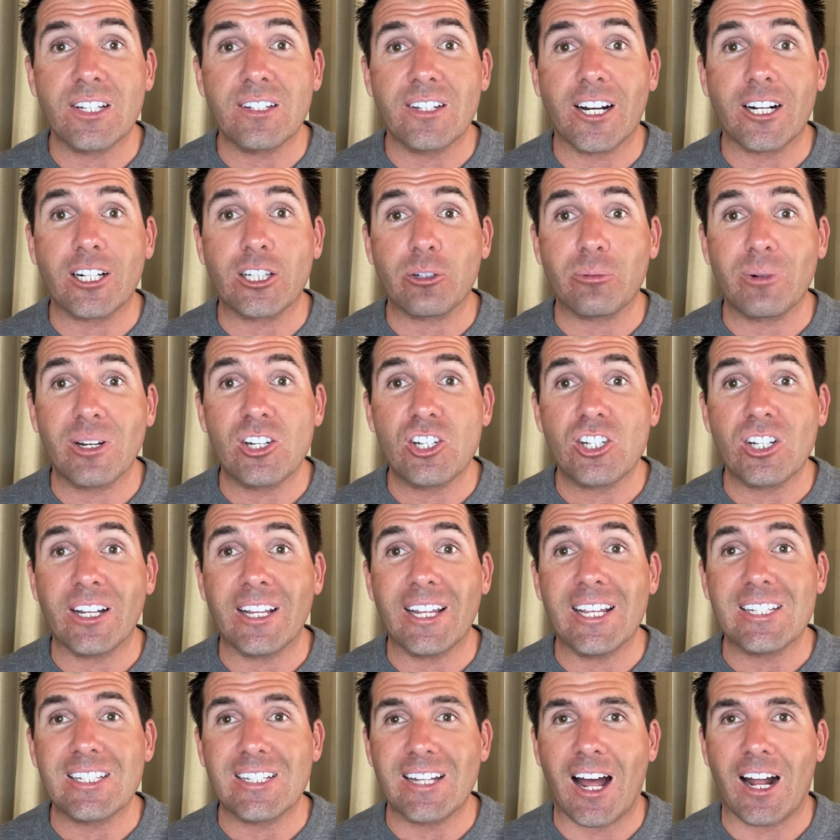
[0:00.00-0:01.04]
declaration
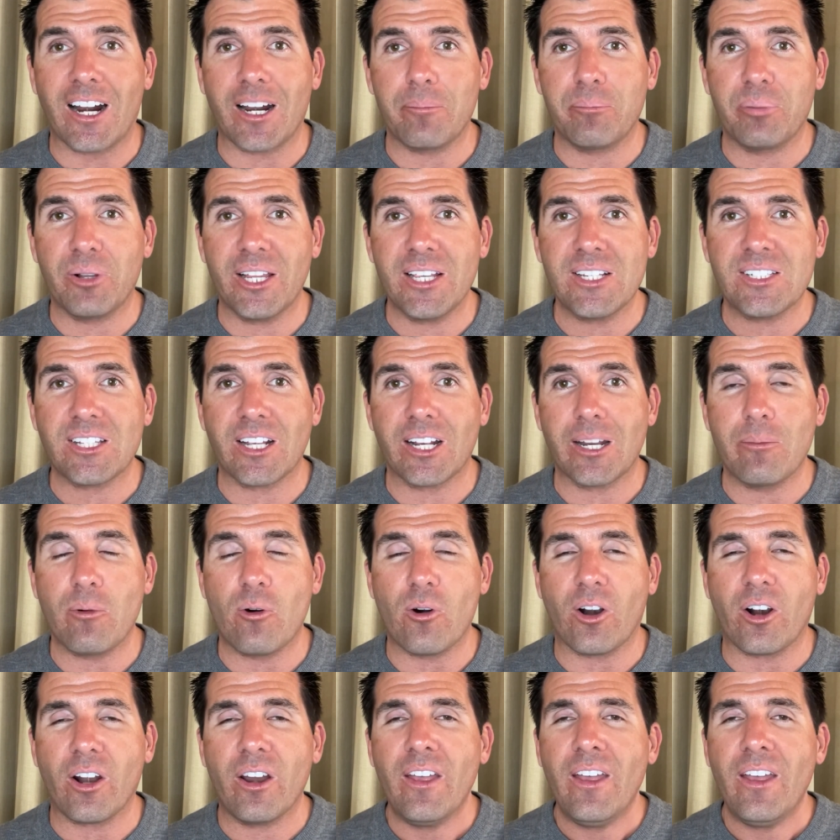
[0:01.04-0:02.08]
is not in place anymore.